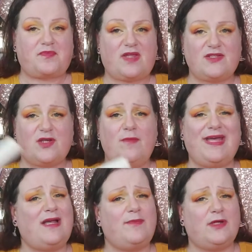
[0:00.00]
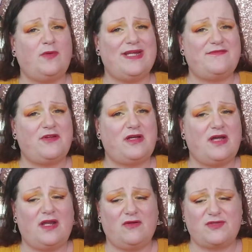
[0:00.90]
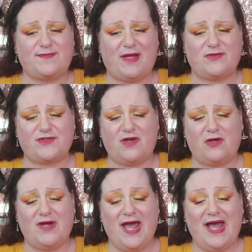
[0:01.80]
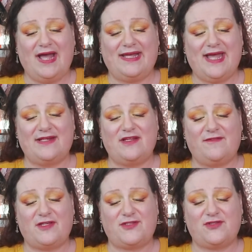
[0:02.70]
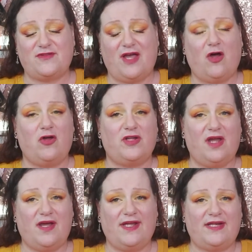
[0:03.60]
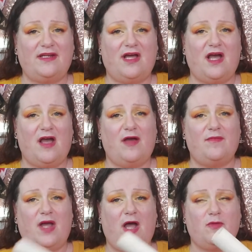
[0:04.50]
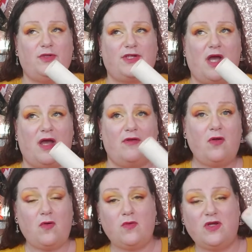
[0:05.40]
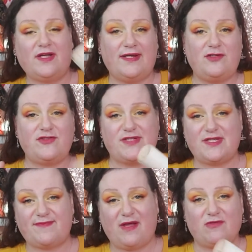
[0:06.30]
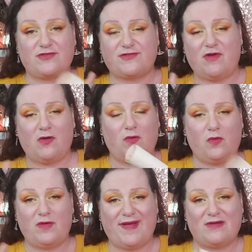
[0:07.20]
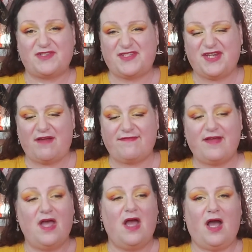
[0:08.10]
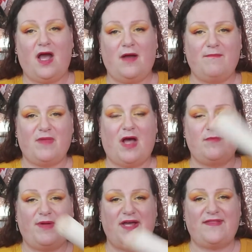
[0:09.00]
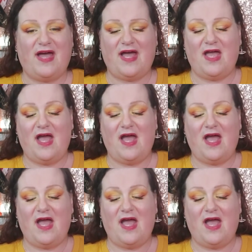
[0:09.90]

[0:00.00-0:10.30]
it's got to be a couple of quid for a little spell scroll. Again, if I saw that online, I would go, oh, look, an interesting spell scroll all about stuff. I'll buy that.